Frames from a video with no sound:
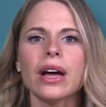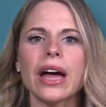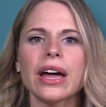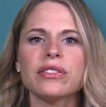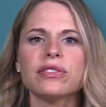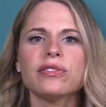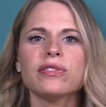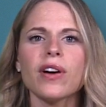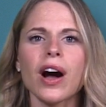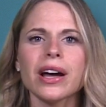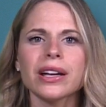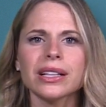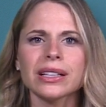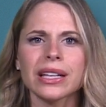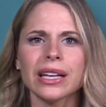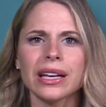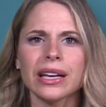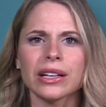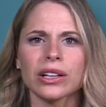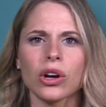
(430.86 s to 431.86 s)
And
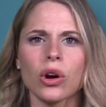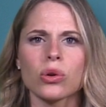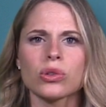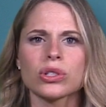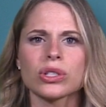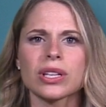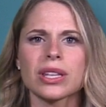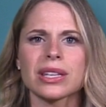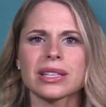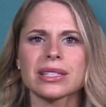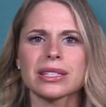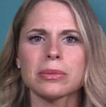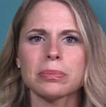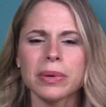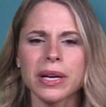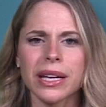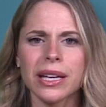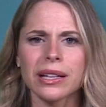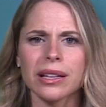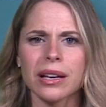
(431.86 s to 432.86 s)
finally, it goes to the
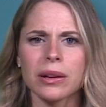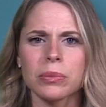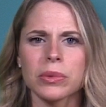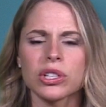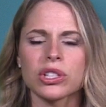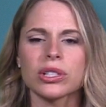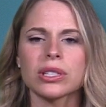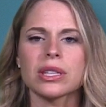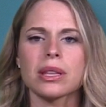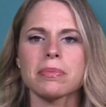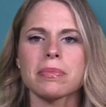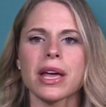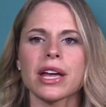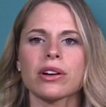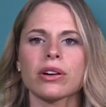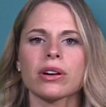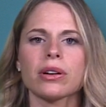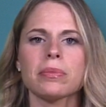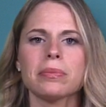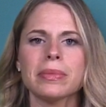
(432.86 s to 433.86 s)
subiculum, which is the
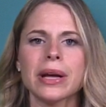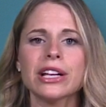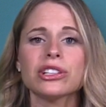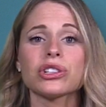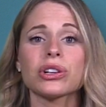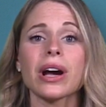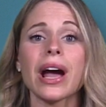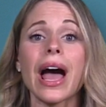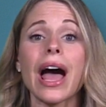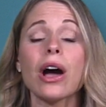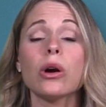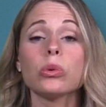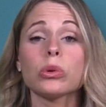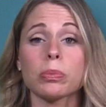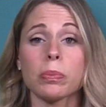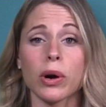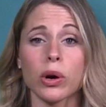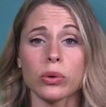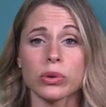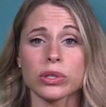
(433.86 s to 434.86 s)
major
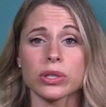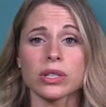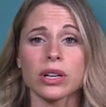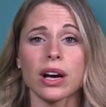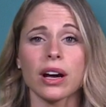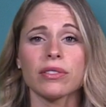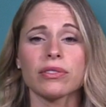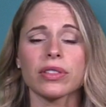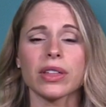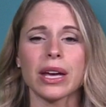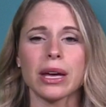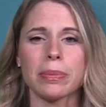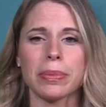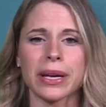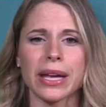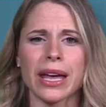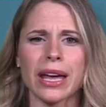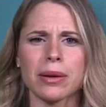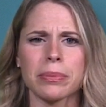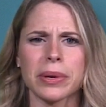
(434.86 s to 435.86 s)
outpost of the
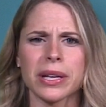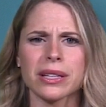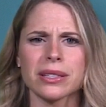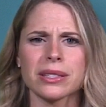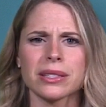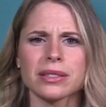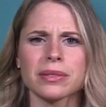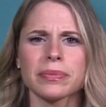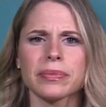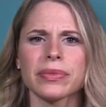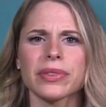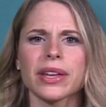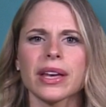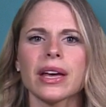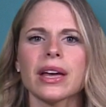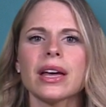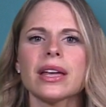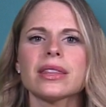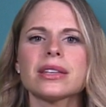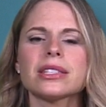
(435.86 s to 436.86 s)
hippocampus.
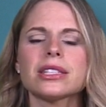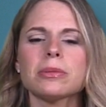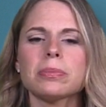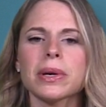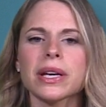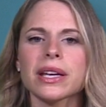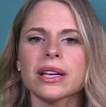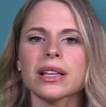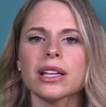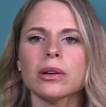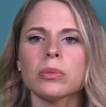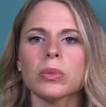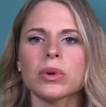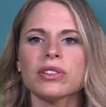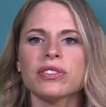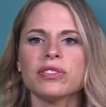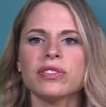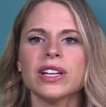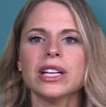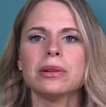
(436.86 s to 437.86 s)
The subiculum
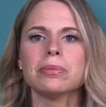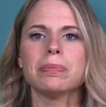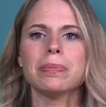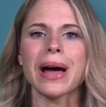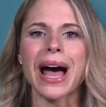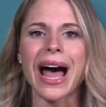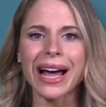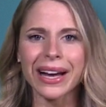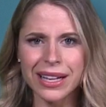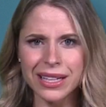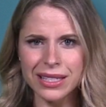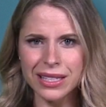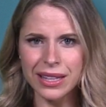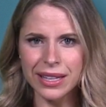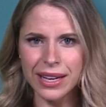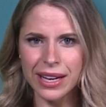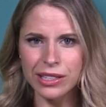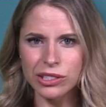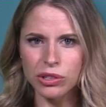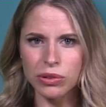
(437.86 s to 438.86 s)
will feed back into
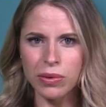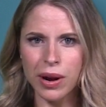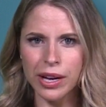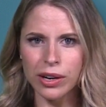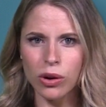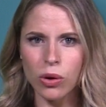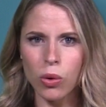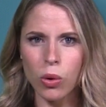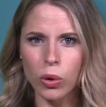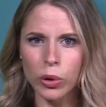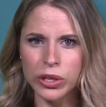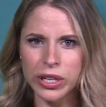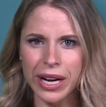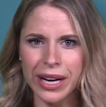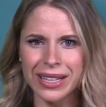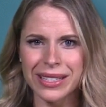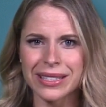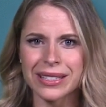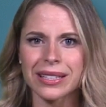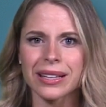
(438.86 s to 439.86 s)
the entorhinal
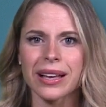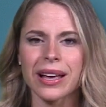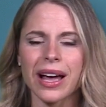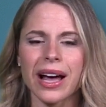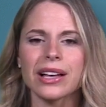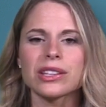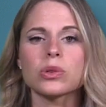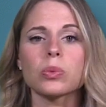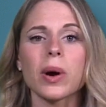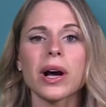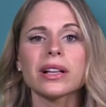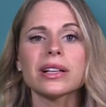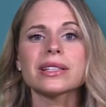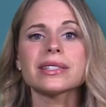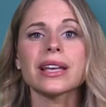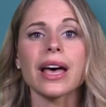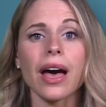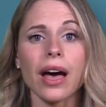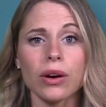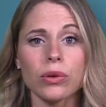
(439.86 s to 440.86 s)
cortex, as well
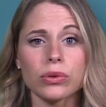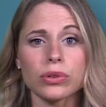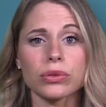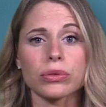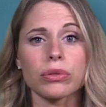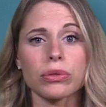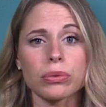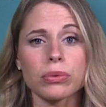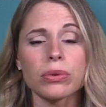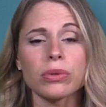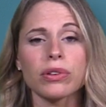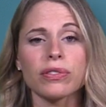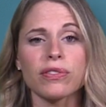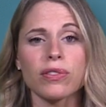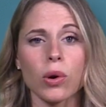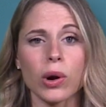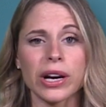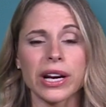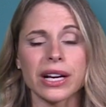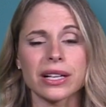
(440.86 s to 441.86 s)
as out through the
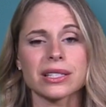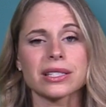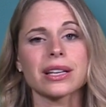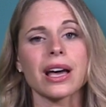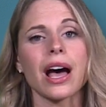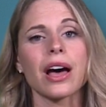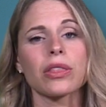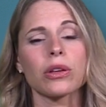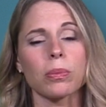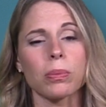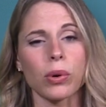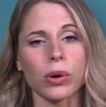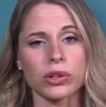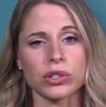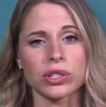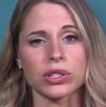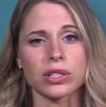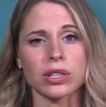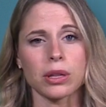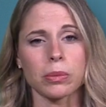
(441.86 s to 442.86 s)
fornix to other
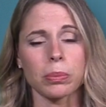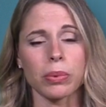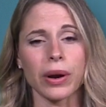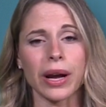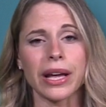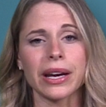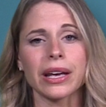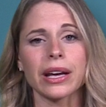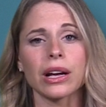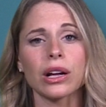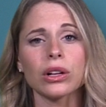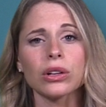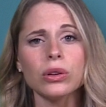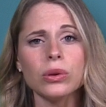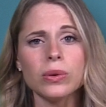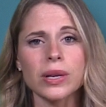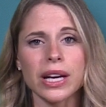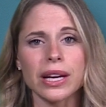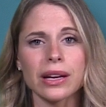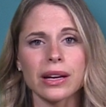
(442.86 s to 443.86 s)
portions of the brain,
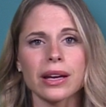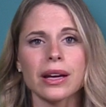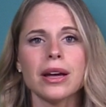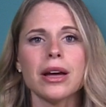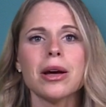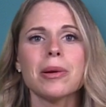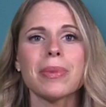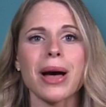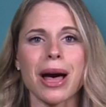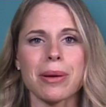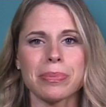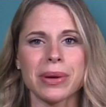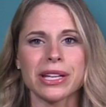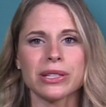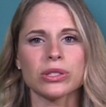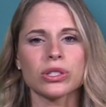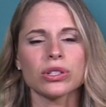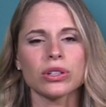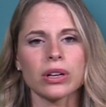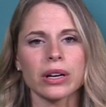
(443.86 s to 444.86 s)
including
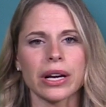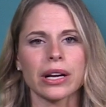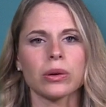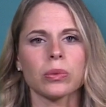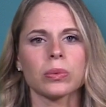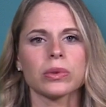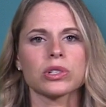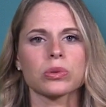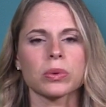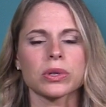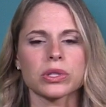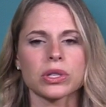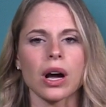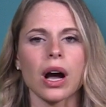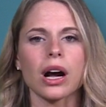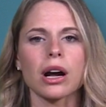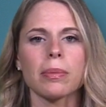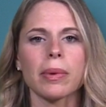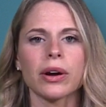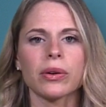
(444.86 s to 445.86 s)
Papé's circuit, which we'll
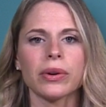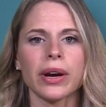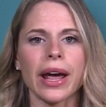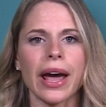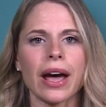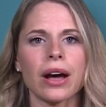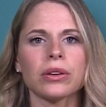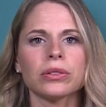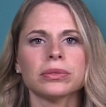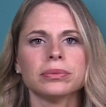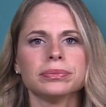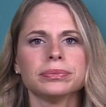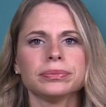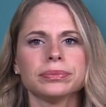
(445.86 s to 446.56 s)
talk about now.